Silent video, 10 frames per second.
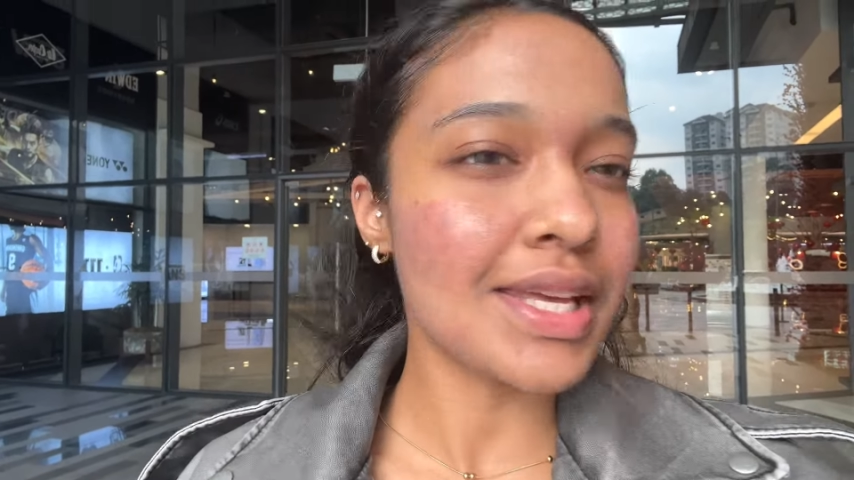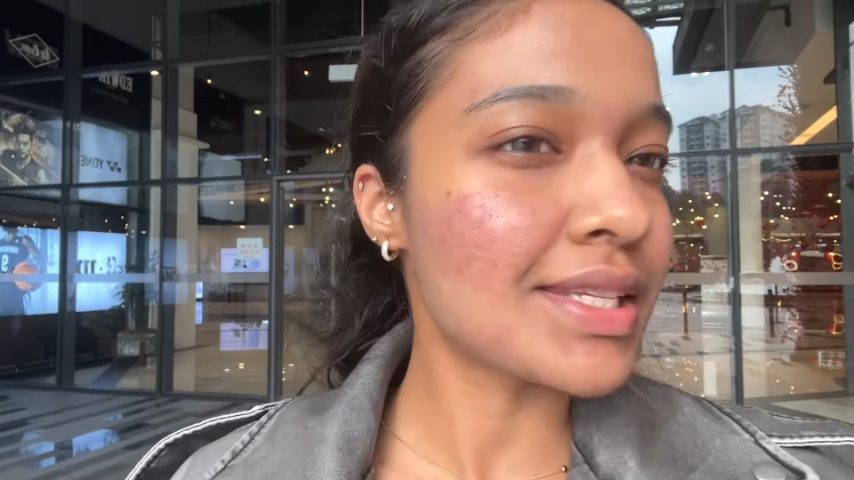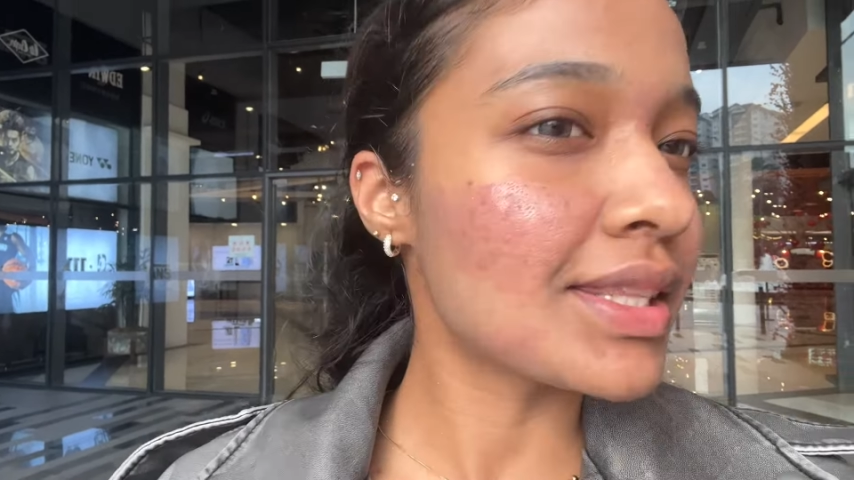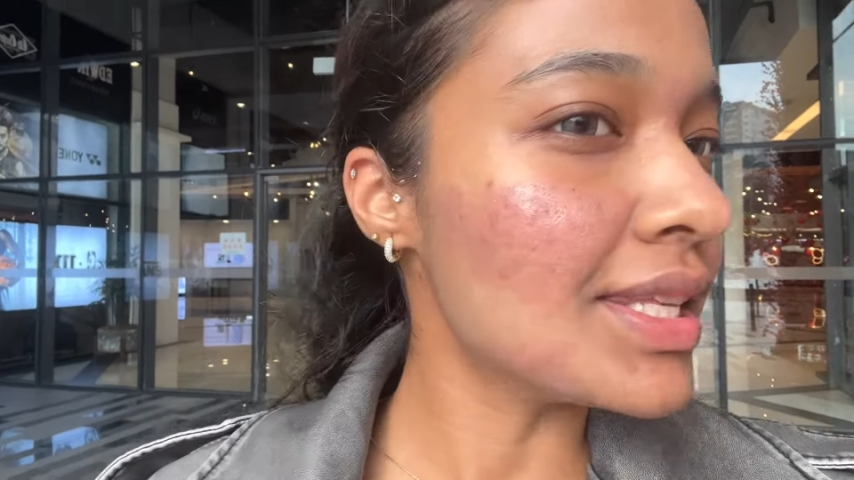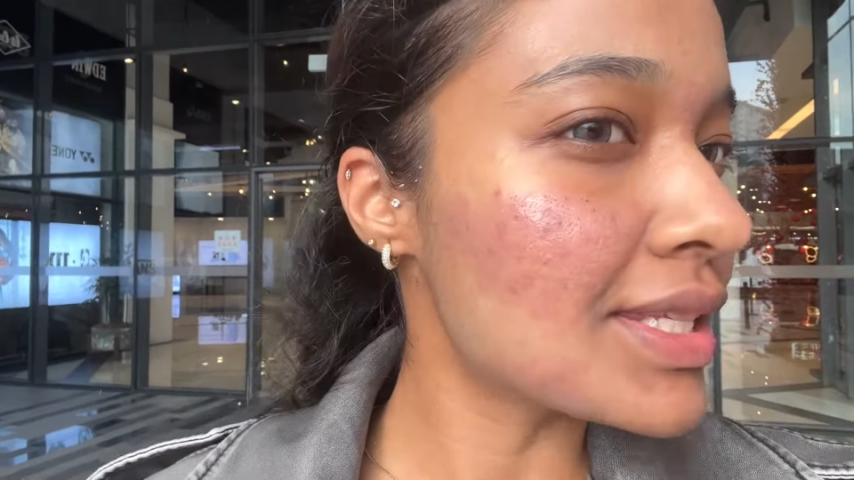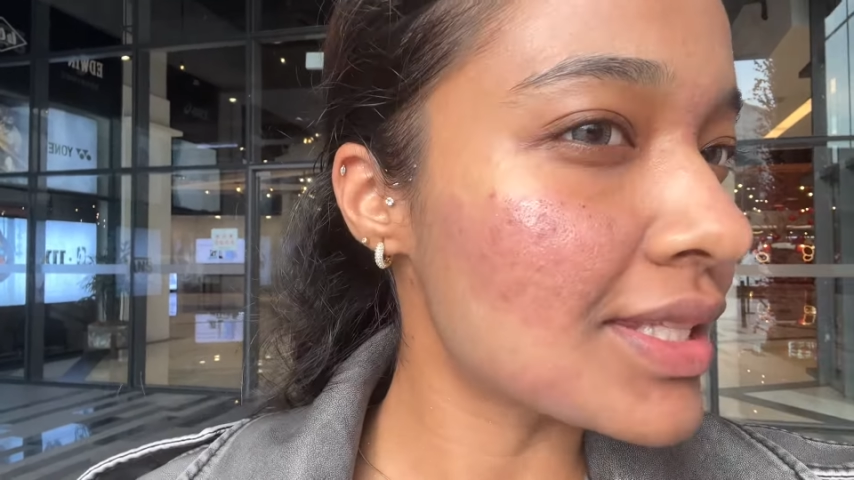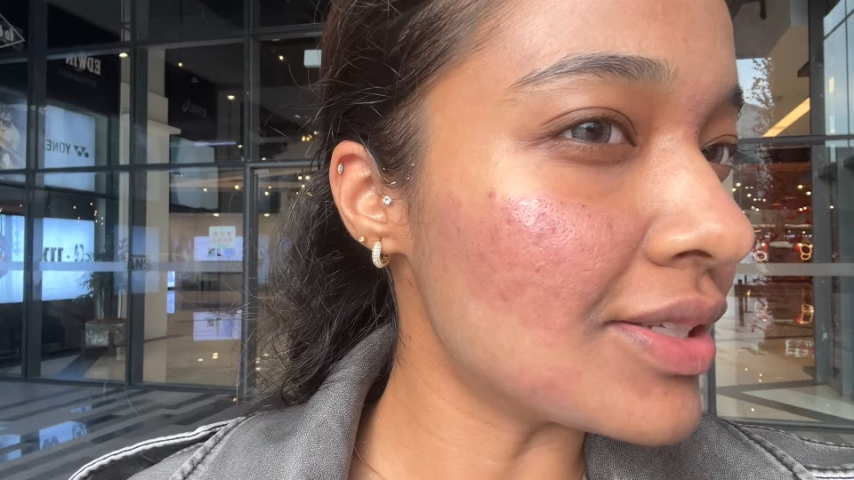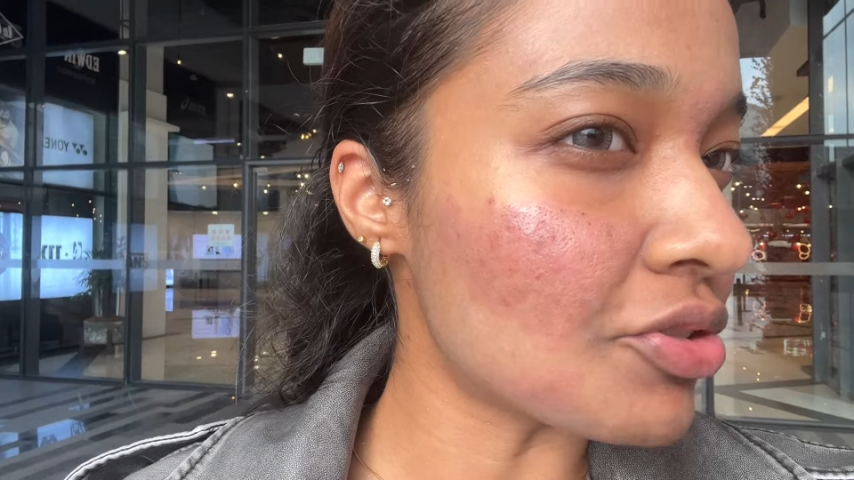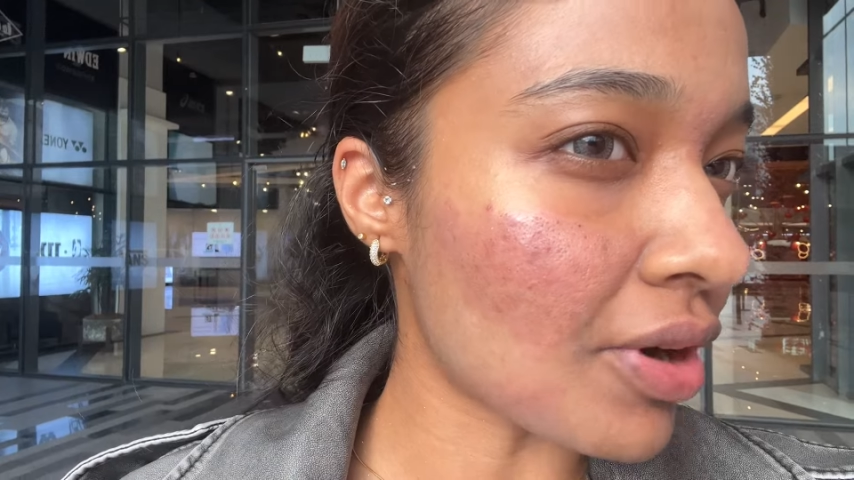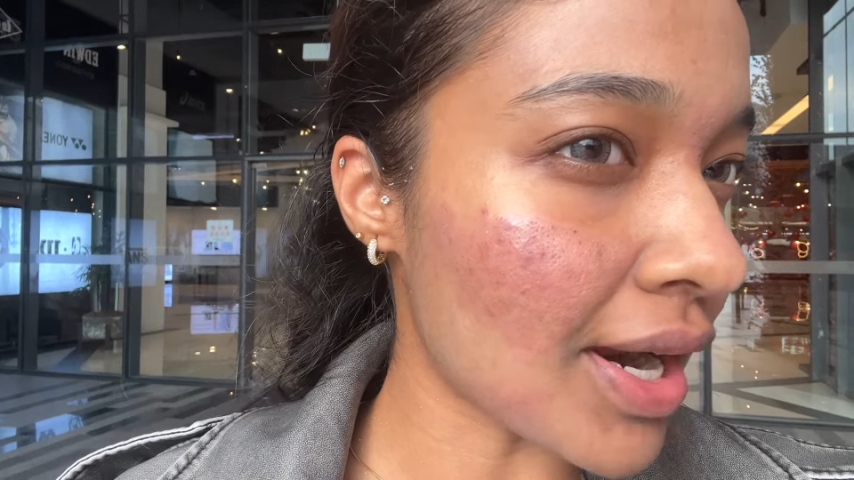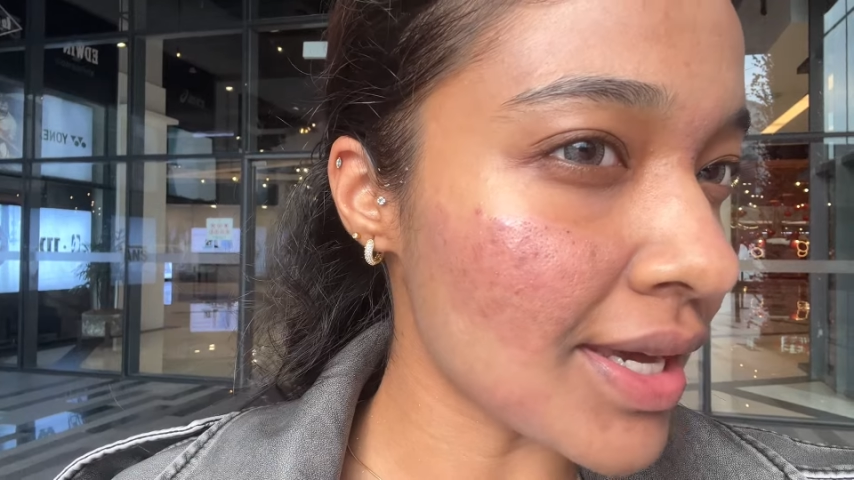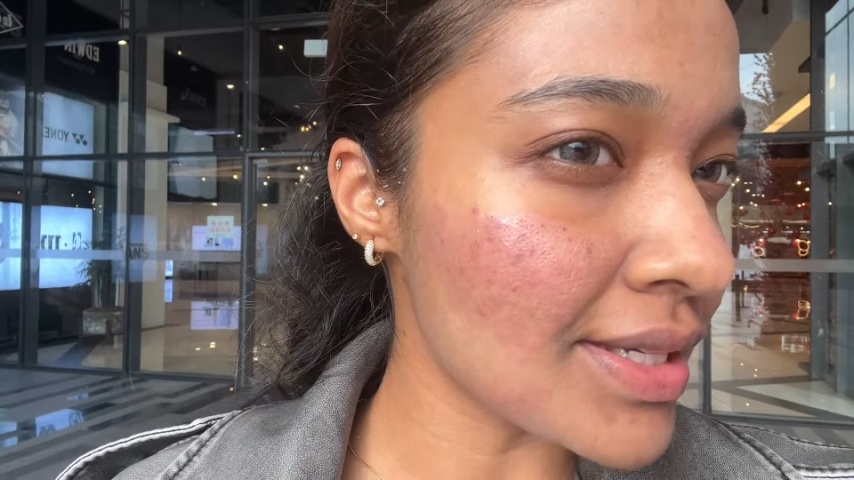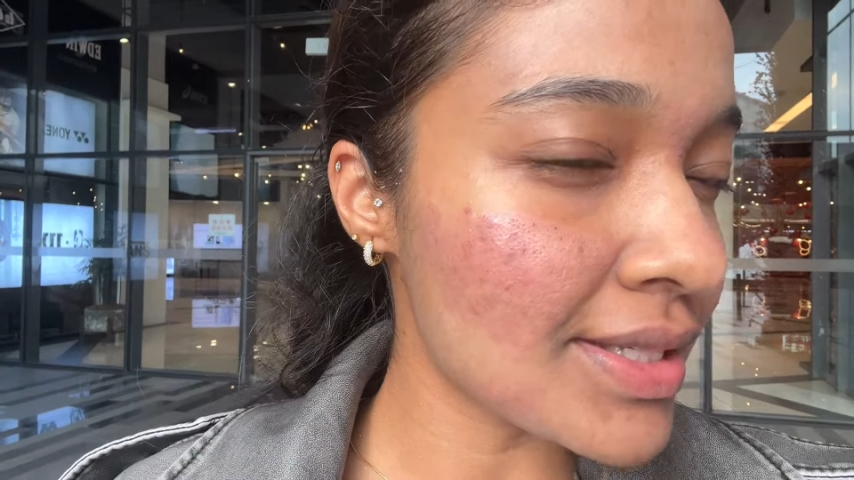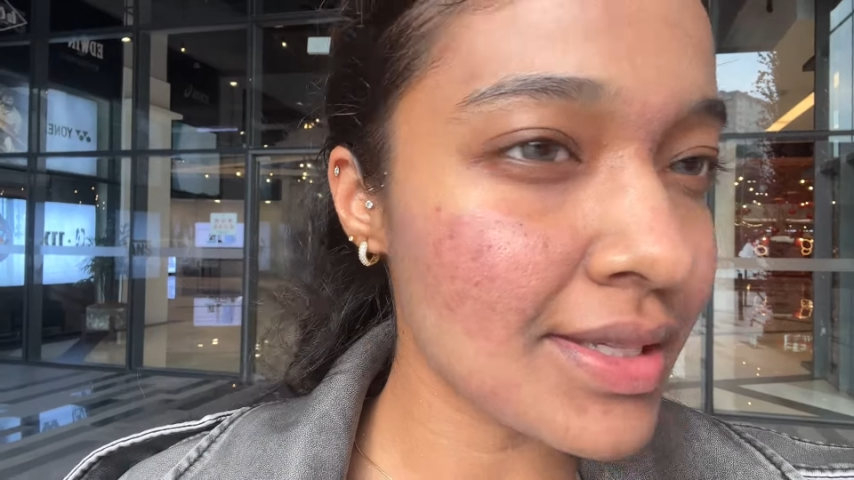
as this dries.